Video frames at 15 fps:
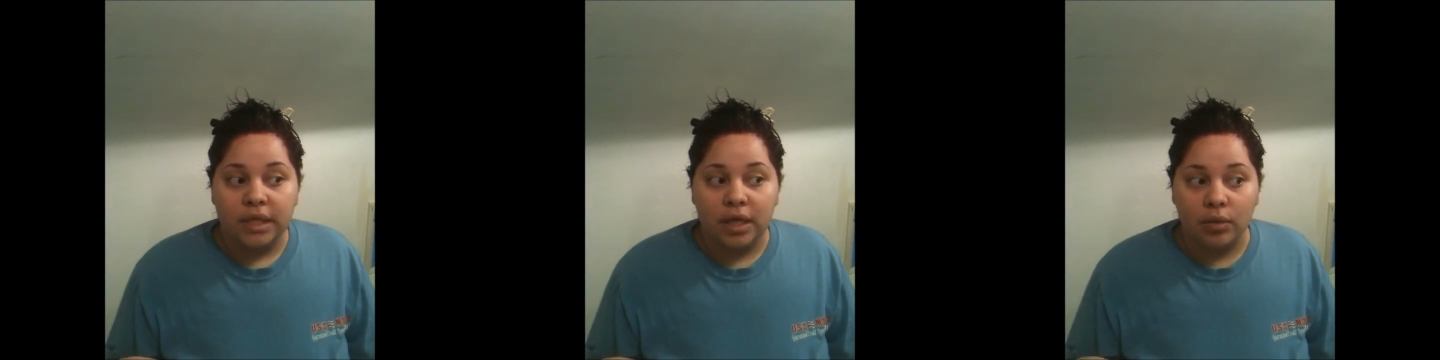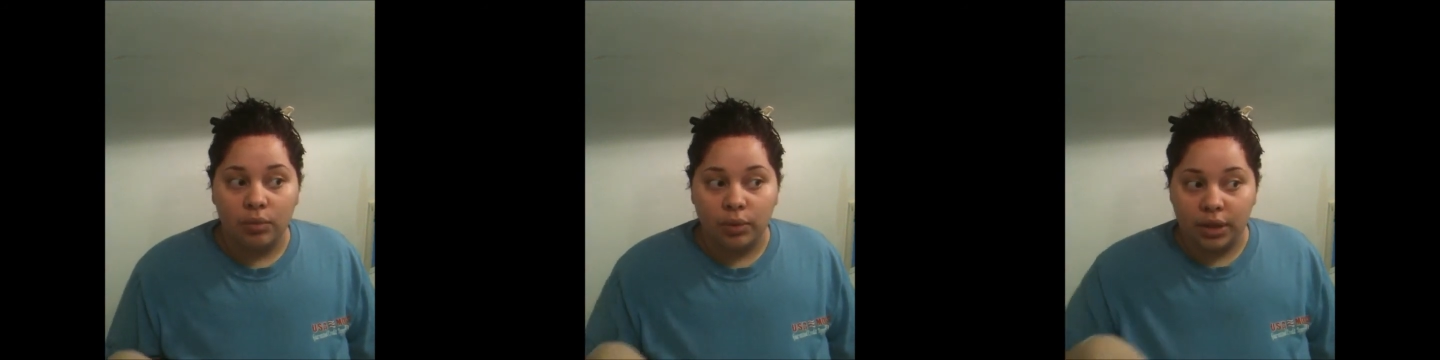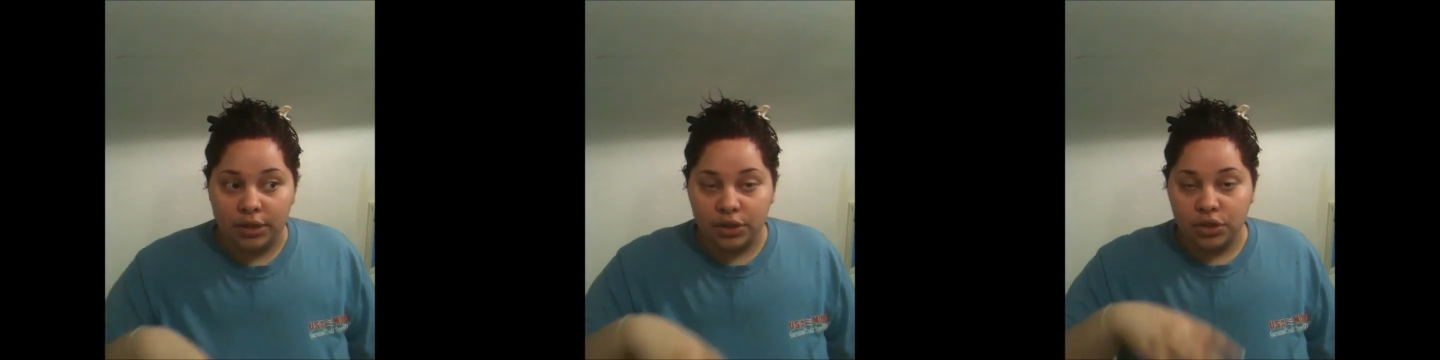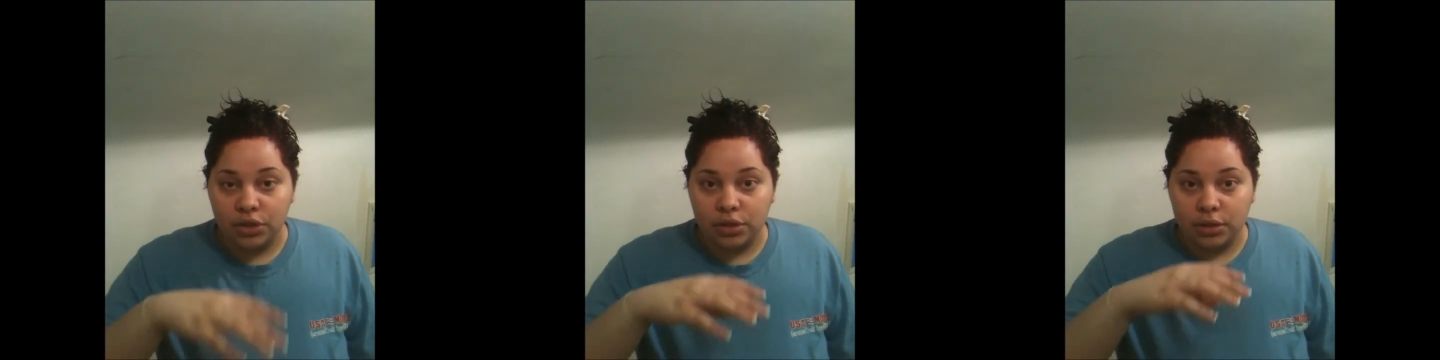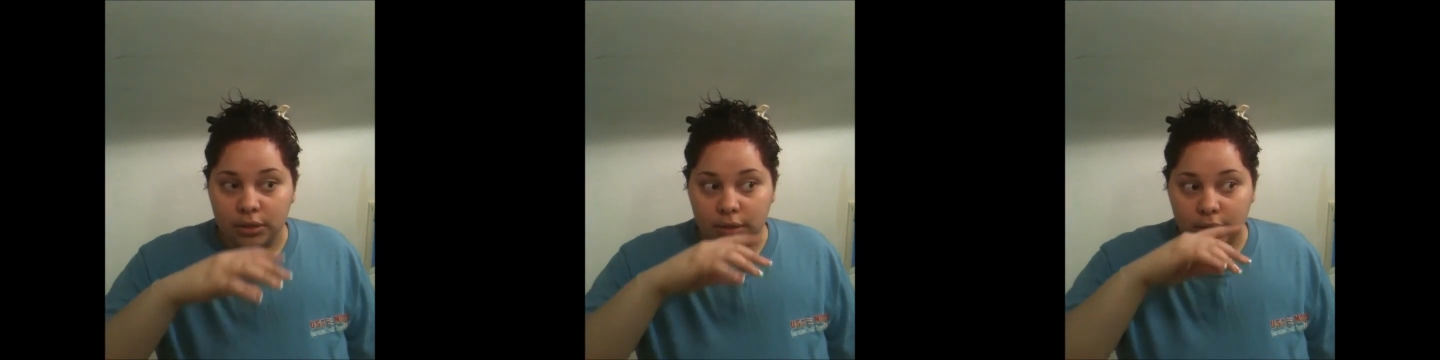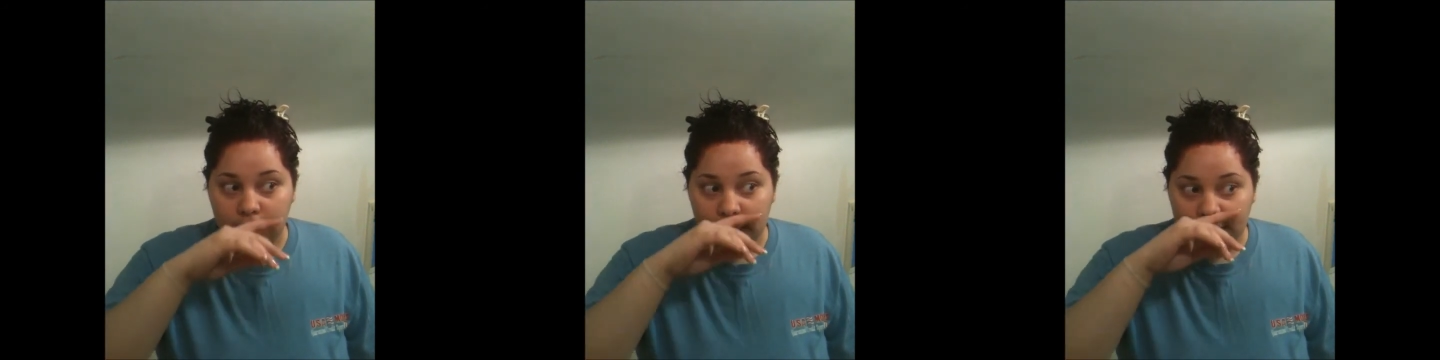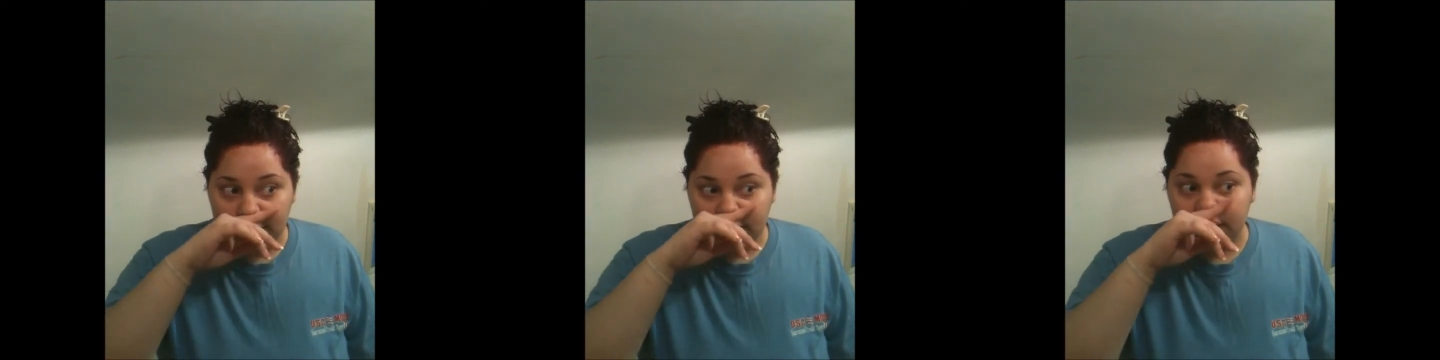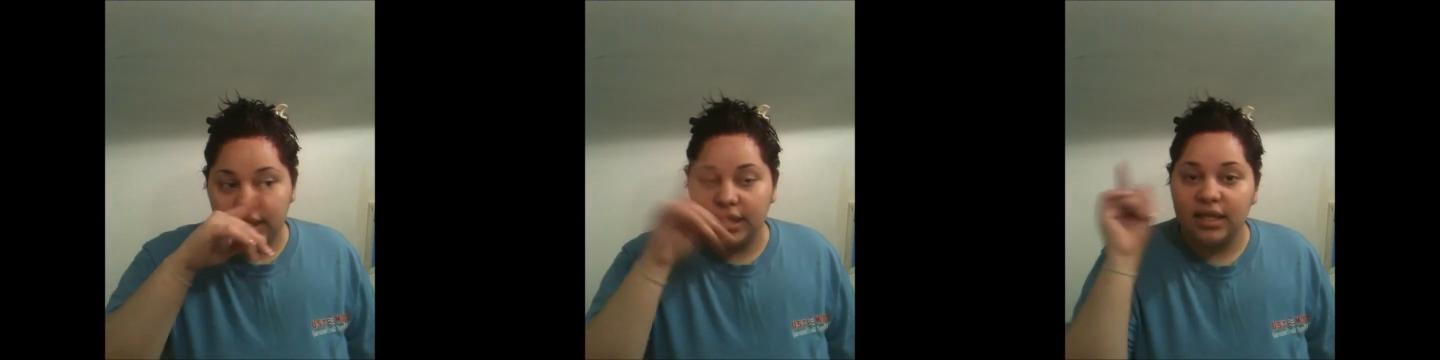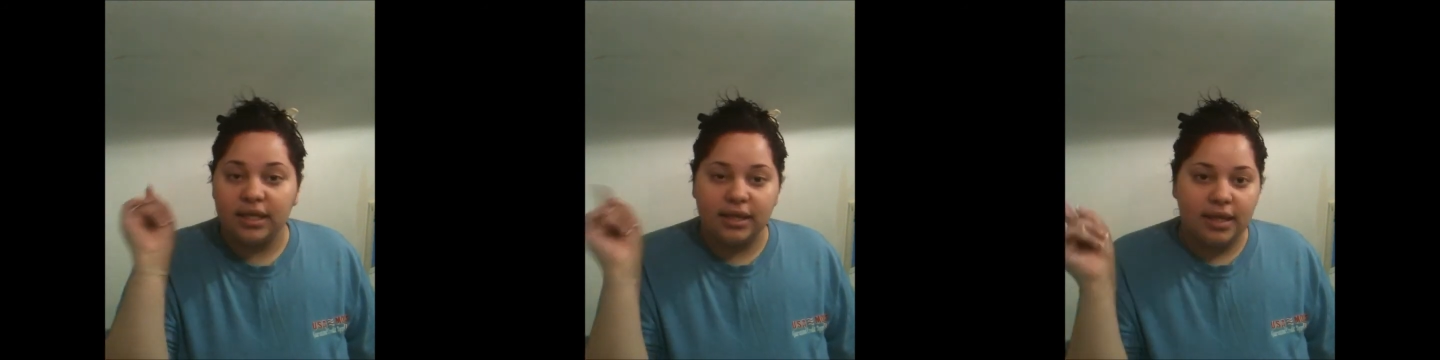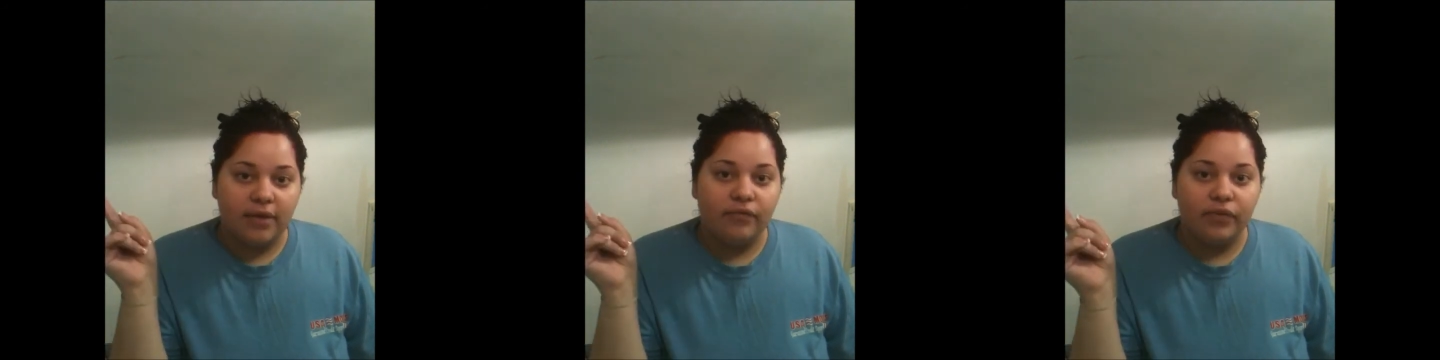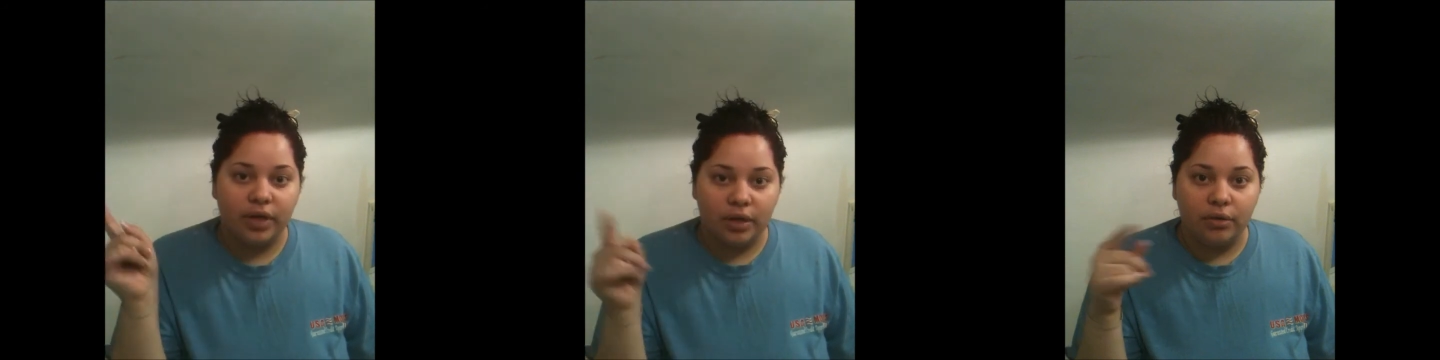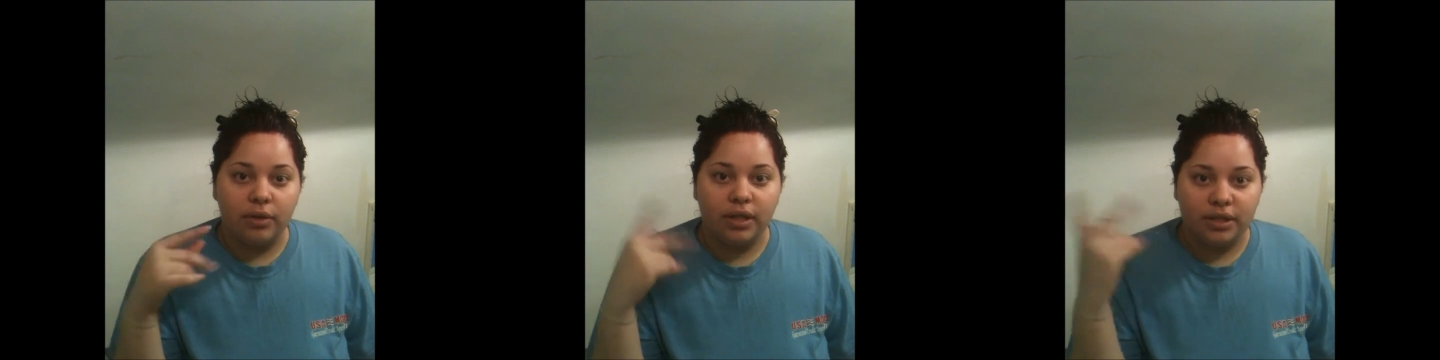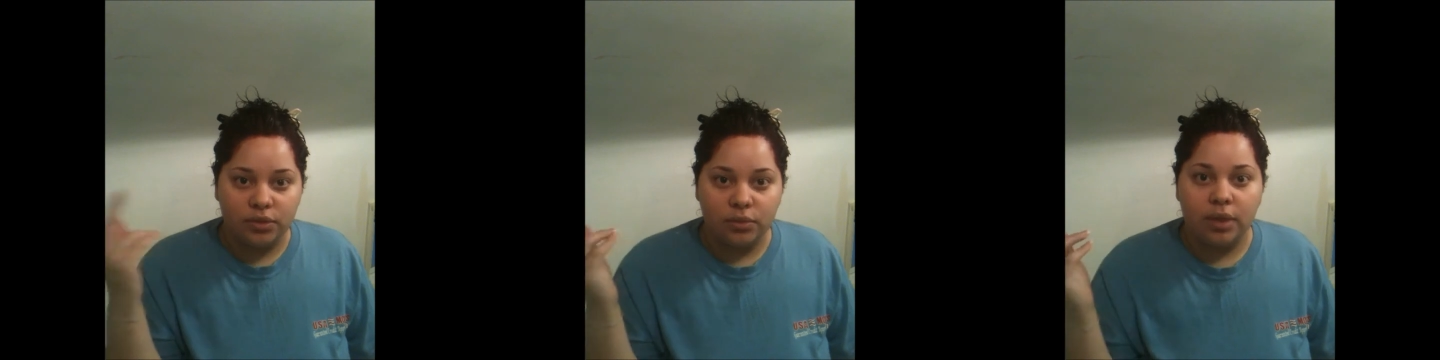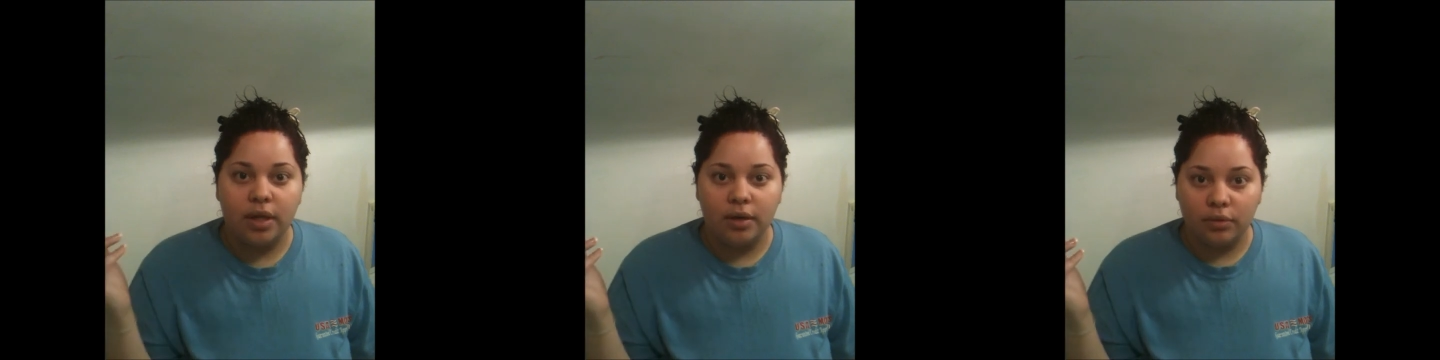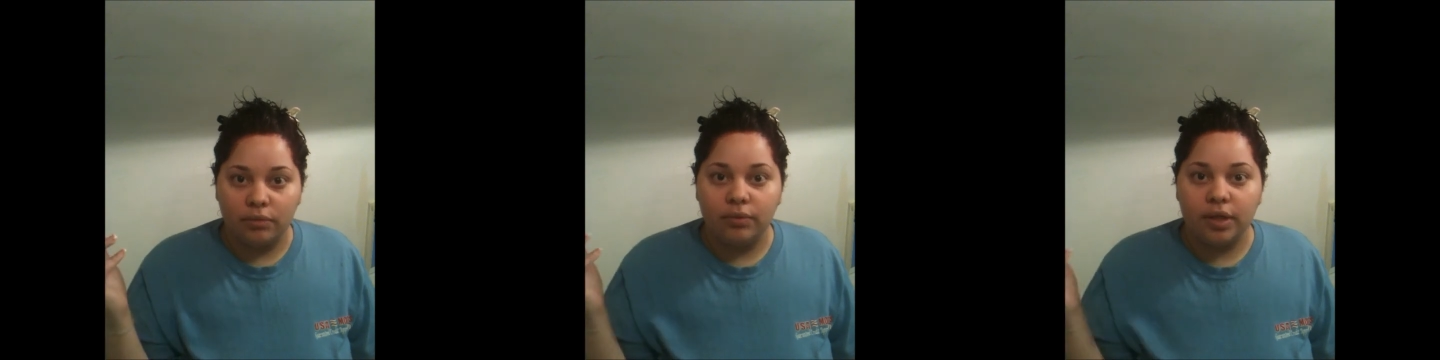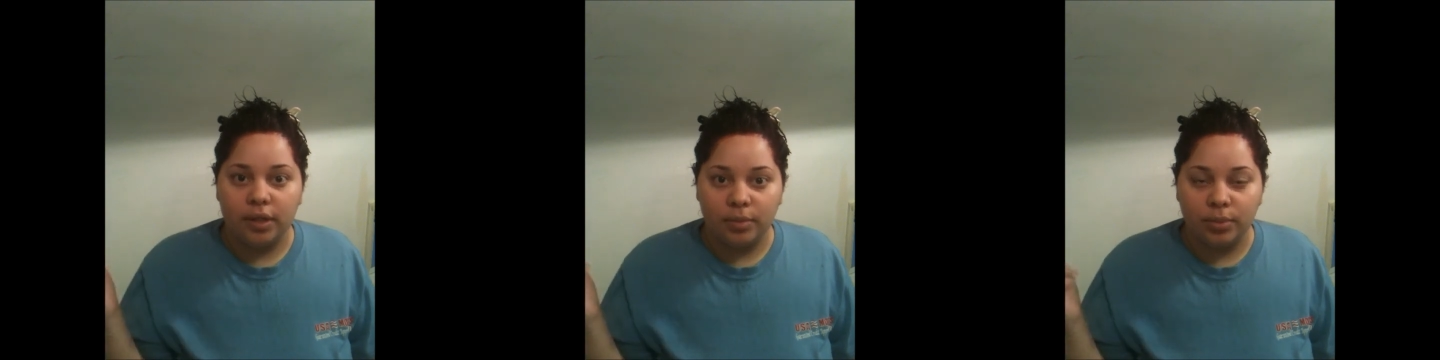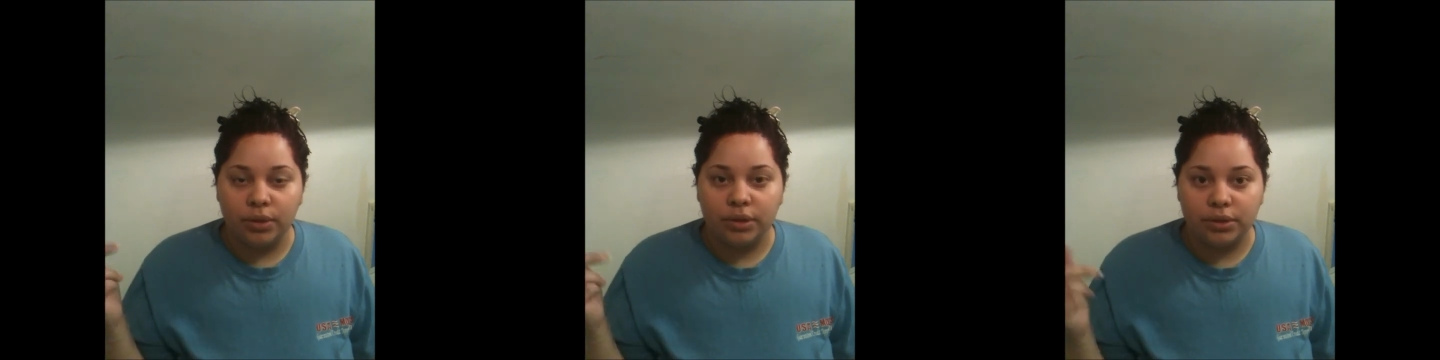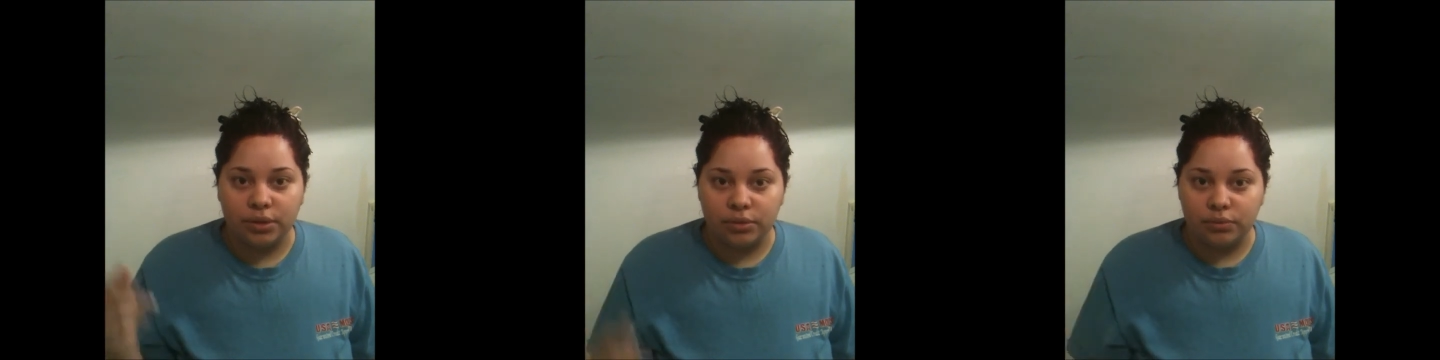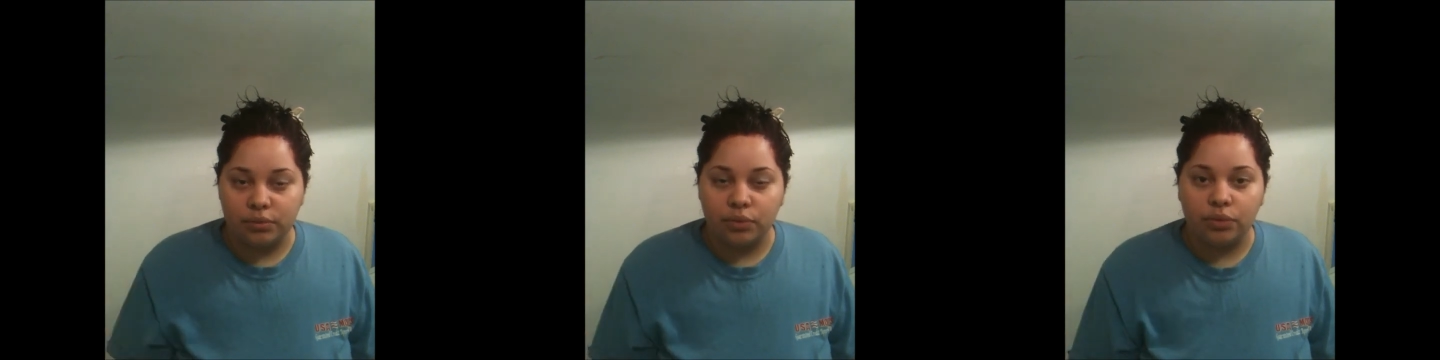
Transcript: in which I think in that video, that's when I'll really put those,